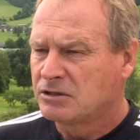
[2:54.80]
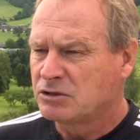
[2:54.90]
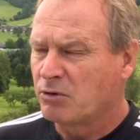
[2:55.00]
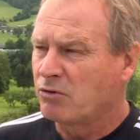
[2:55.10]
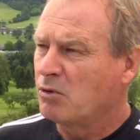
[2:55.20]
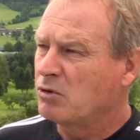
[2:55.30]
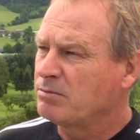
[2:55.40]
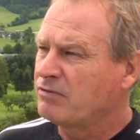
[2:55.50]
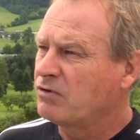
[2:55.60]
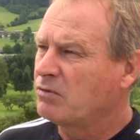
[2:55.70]
tomorrow morning
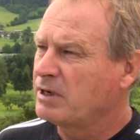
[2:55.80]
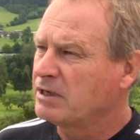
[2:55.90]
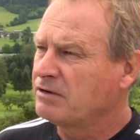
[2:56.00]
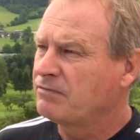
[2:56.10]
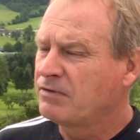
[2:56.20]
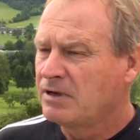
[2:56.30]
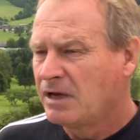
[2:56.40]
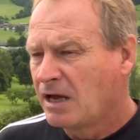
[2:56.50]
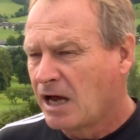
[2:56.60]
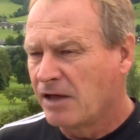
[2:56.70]
before we leave.
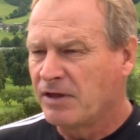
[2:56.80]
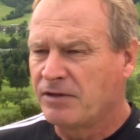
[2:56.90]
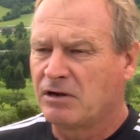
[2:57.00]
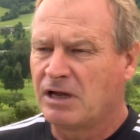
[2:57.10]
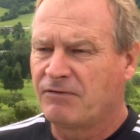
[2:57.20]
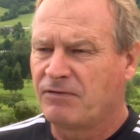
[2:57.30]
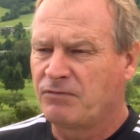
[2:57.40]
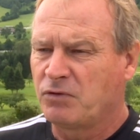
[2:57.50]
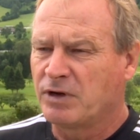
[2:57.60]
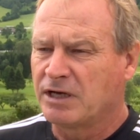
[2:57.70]
And then they'll have a
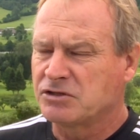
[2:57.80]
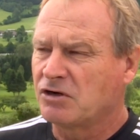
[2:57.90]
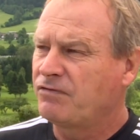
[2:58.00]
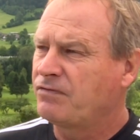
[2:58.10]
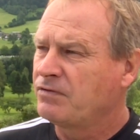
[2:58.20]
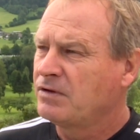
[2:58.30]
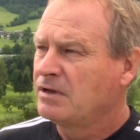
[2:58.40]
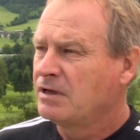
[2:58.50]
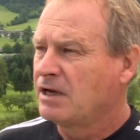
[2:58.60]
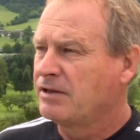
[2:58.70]
few days off.
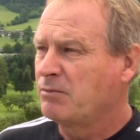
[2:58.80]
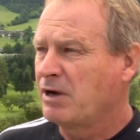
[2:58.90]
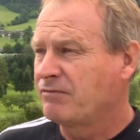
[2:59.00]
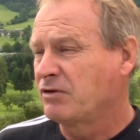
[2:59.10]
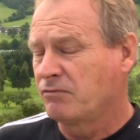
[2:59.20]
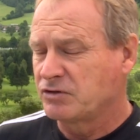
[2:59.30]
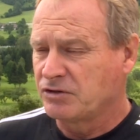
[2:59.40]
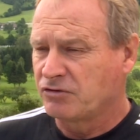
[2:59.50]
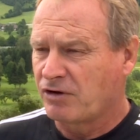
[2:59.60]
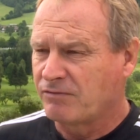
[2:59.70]
And then we have, obviously,
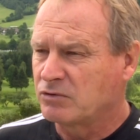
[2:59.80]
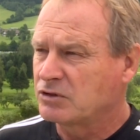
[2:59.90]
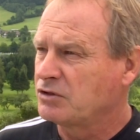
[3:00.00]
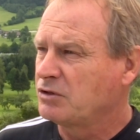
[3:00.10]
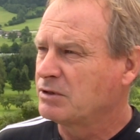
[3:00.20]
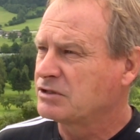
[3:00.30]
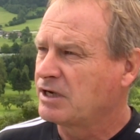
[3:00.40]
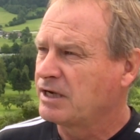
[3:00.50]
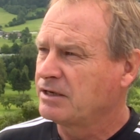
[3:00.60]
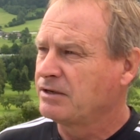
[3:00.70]
the travel to the
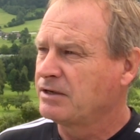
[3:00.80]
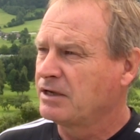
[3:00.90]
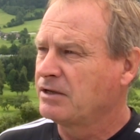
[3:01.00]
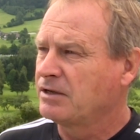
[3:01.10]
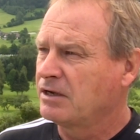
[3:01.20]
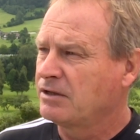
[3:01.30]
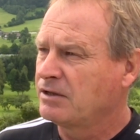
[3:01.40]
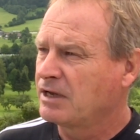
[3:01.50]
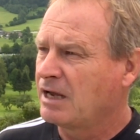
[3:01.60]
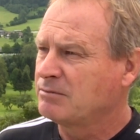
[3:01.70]
USA and
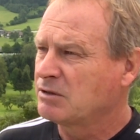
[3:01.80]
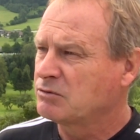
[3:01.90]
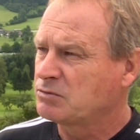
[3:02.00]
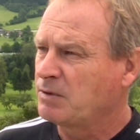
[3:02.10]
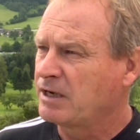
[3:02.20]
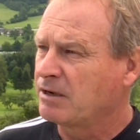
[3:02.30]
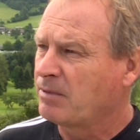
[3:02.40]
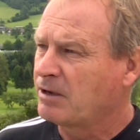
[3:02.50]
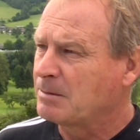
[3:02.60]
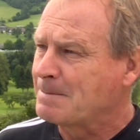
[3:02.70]
the games I was speaking
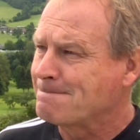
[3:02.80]
about.